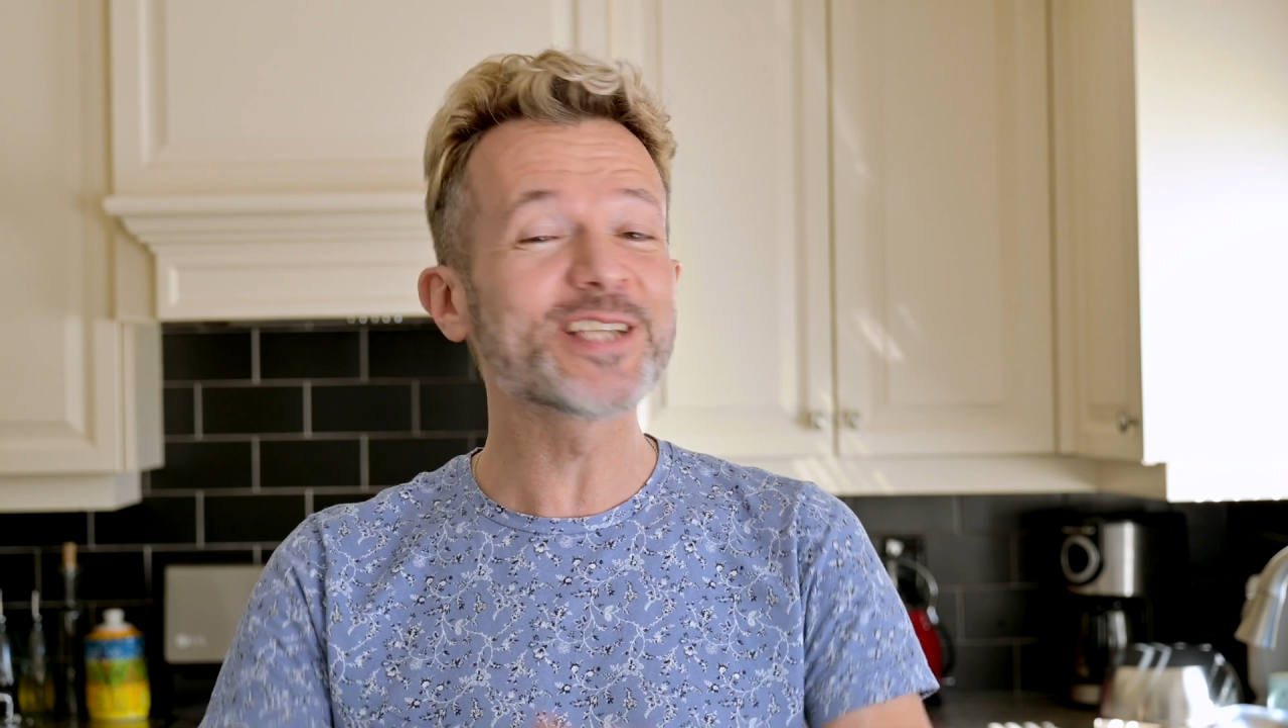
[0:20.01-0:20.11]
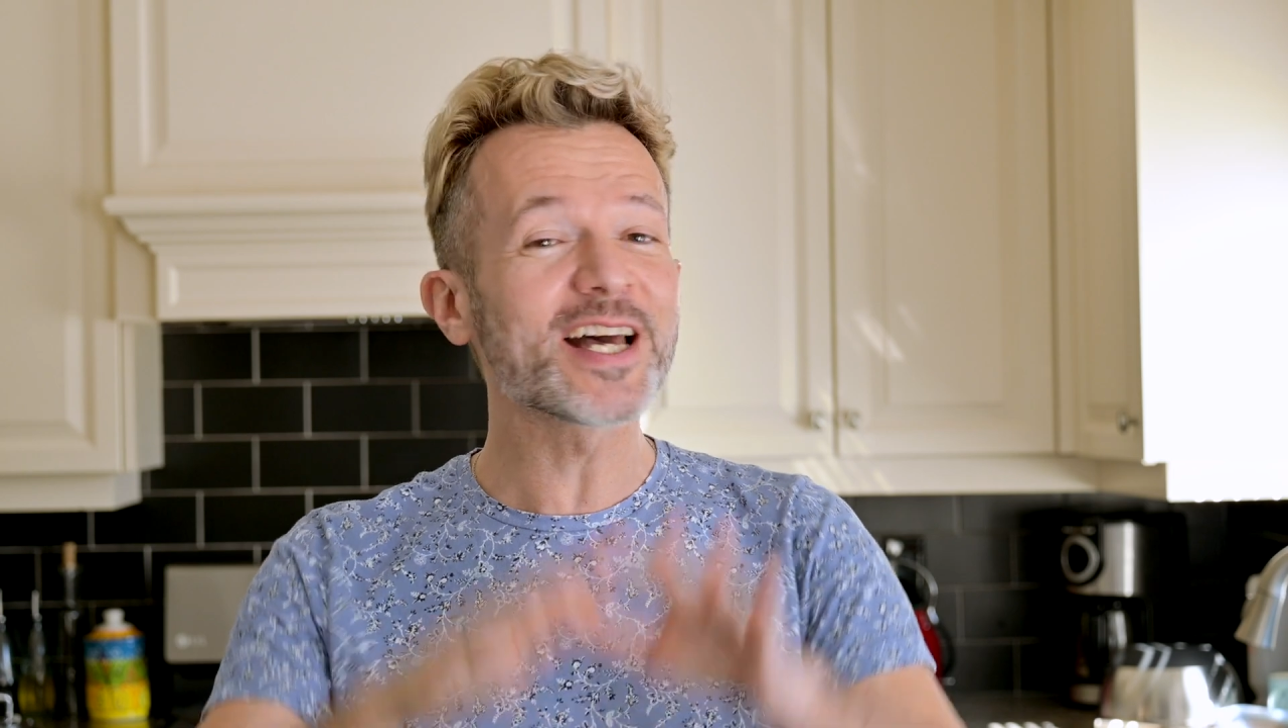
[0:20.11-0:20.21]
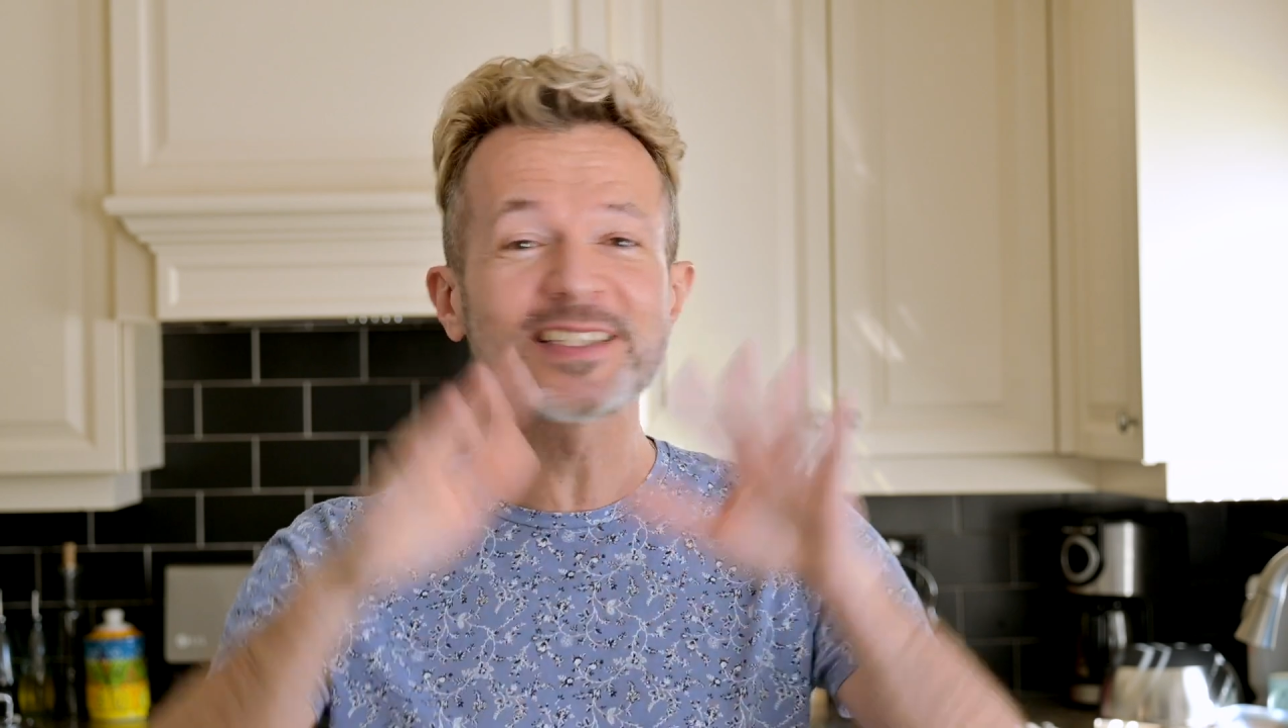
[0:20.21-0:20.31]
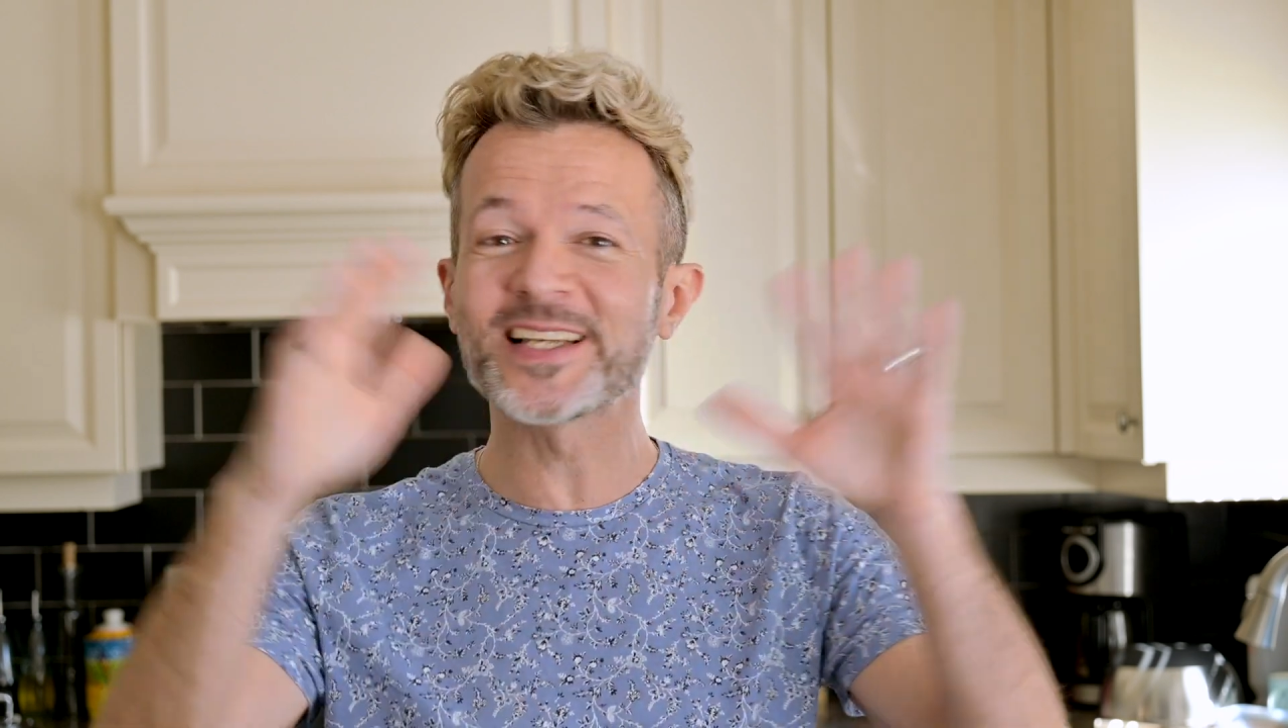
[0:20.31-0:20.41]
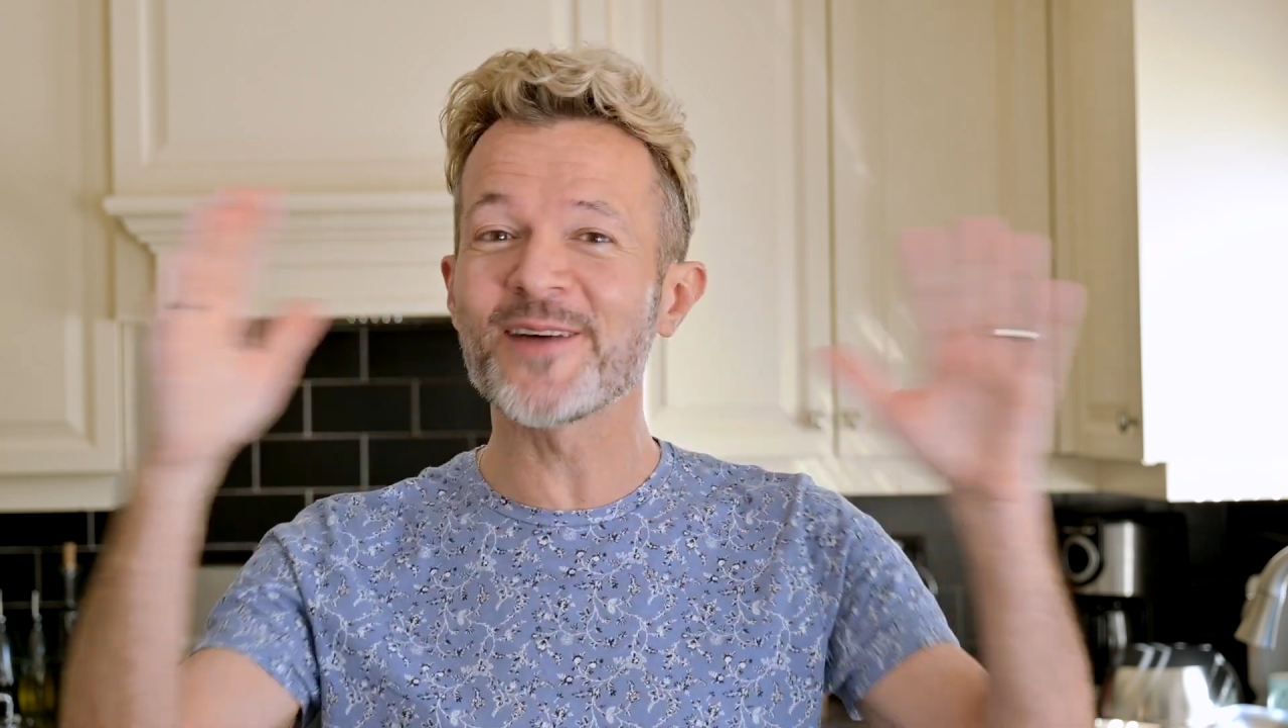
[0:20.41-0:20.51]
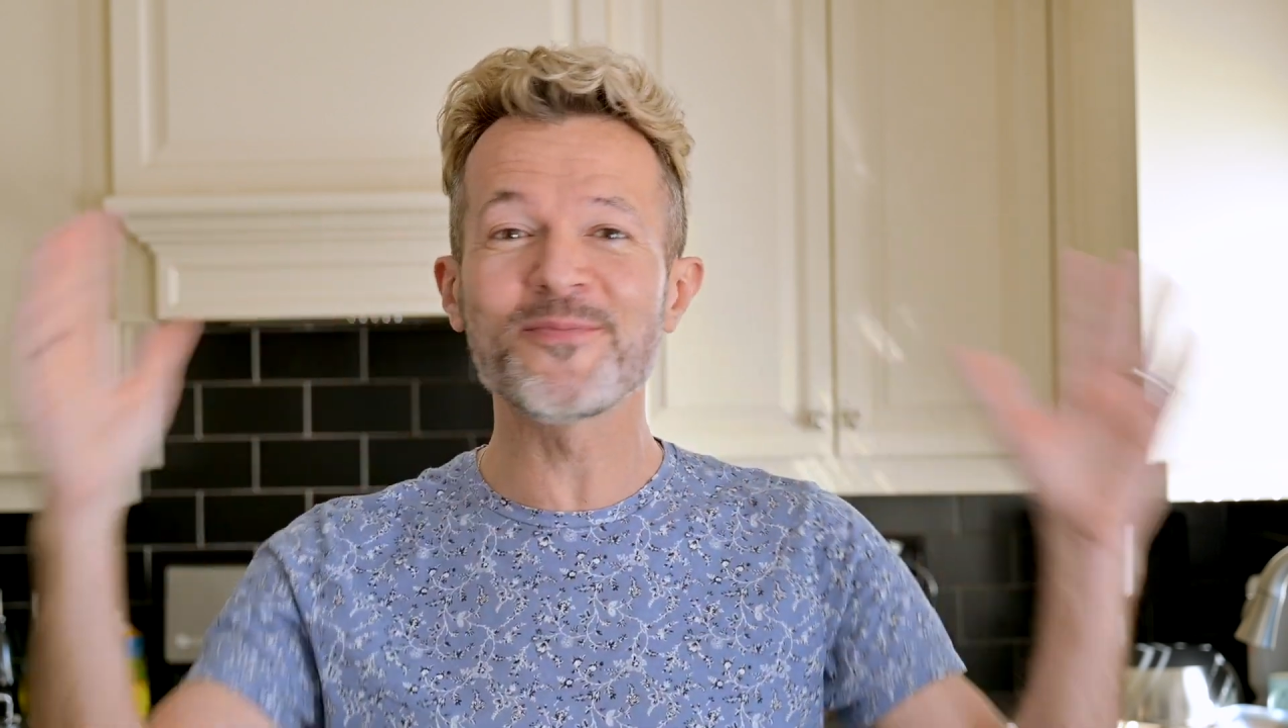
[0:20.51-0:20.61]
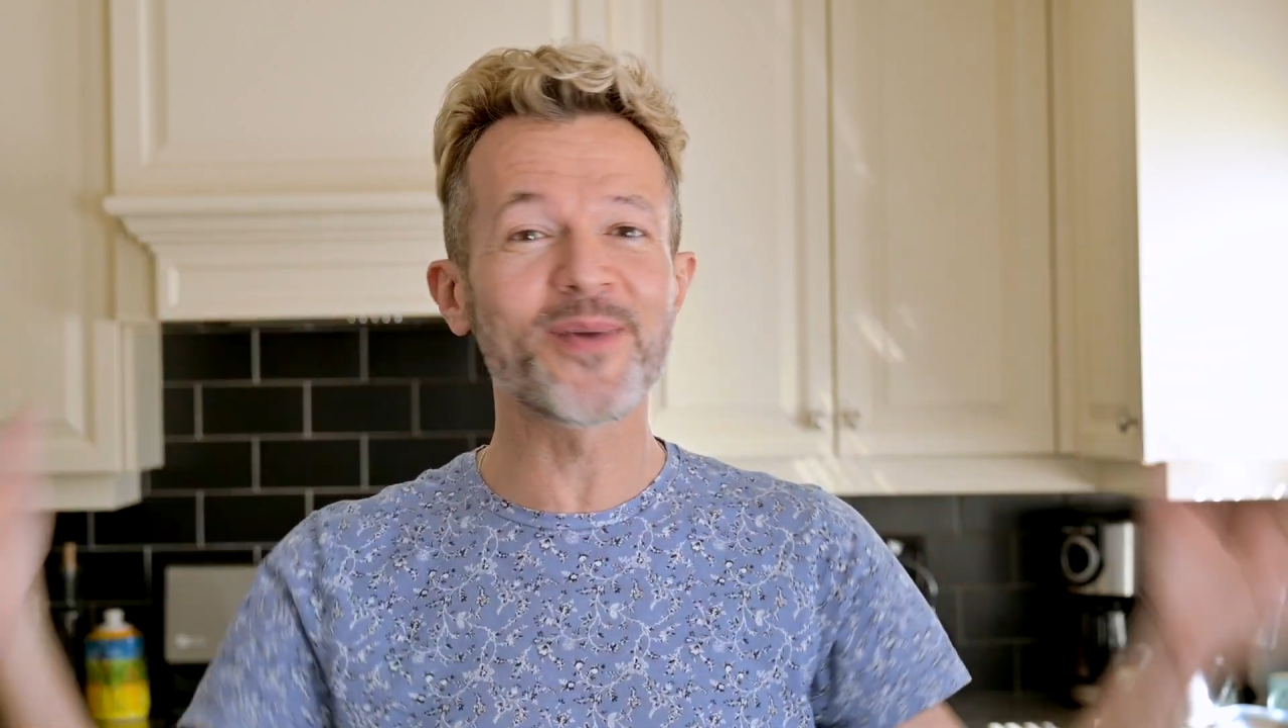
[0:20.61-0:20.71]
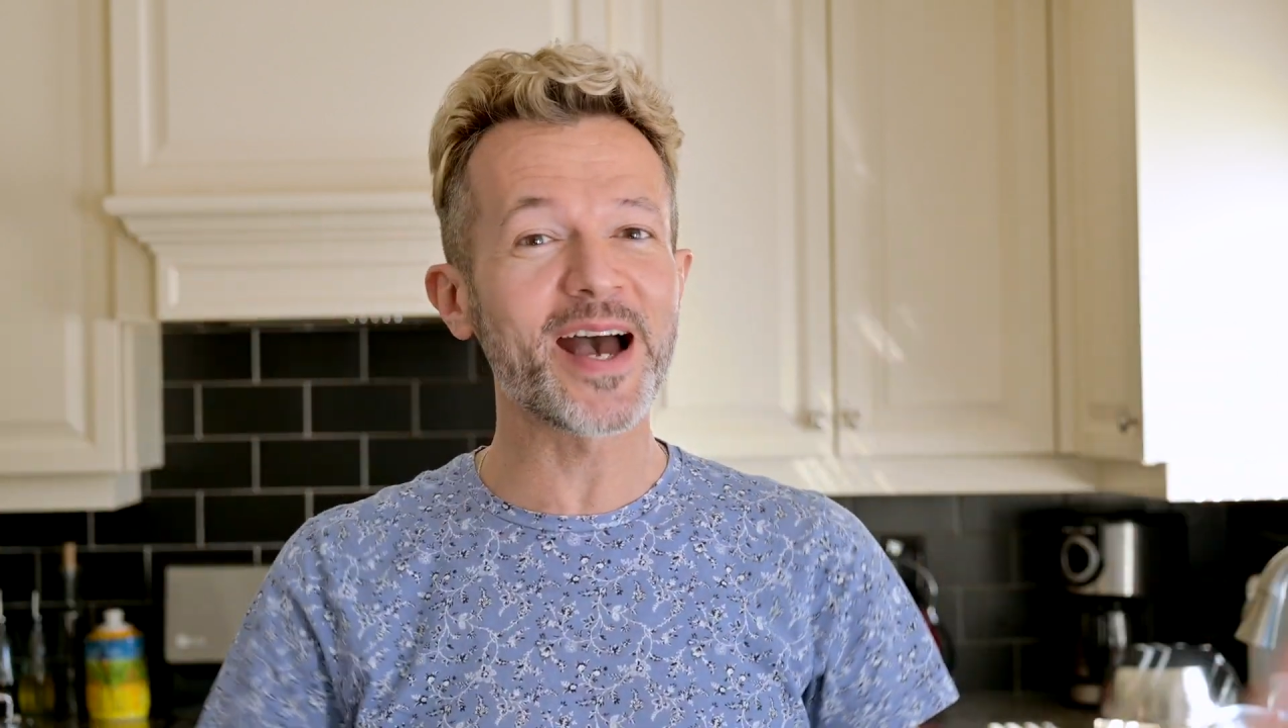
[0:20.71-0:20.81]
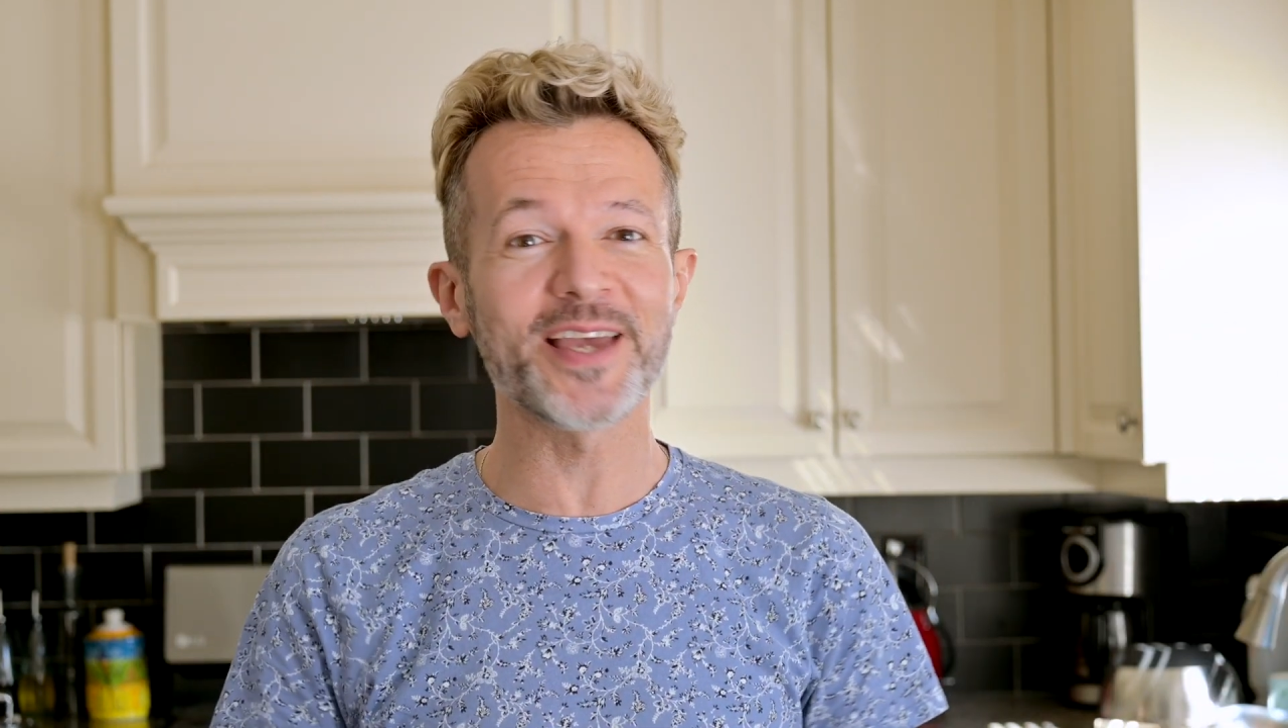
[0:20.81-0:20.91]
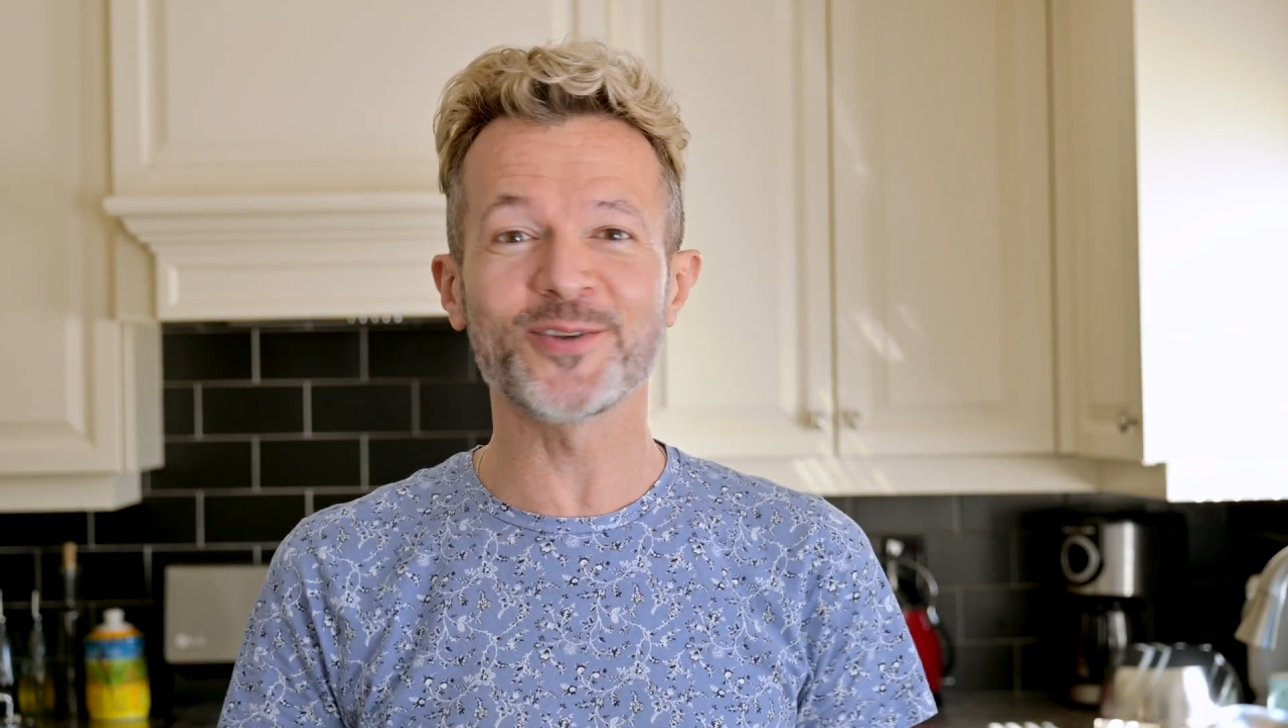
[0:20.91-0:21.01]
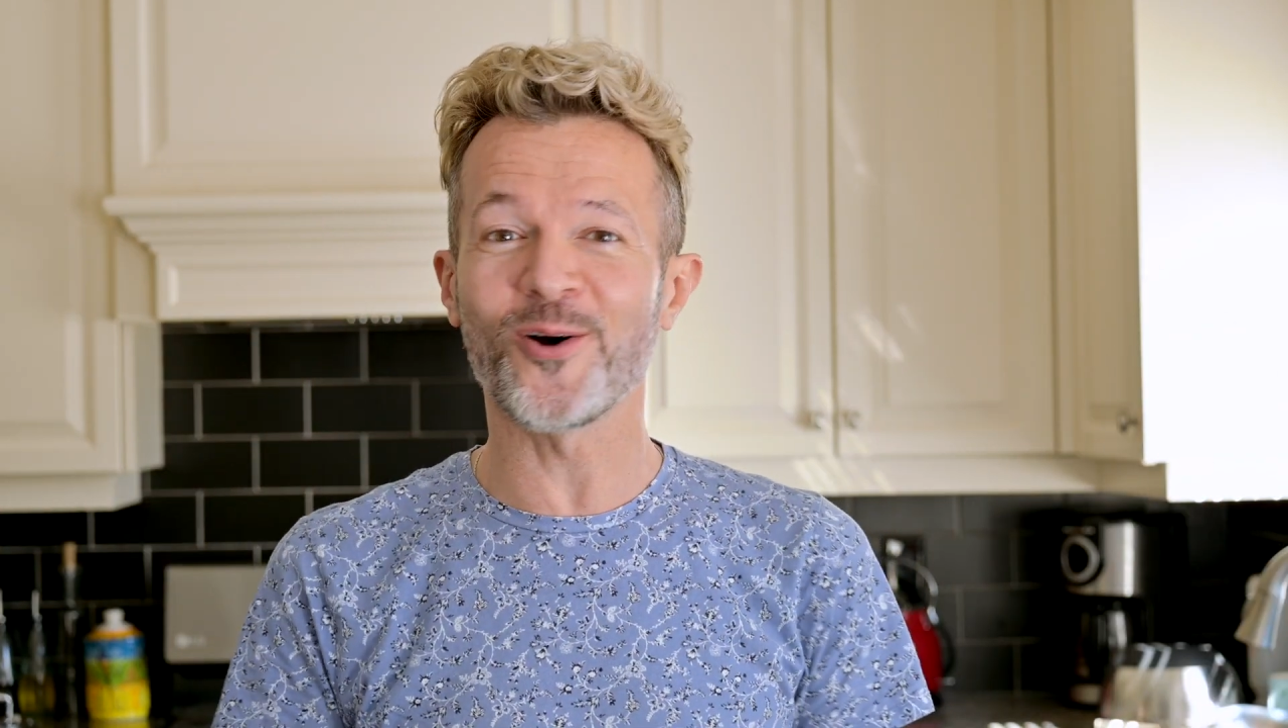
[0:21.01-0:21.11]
just combine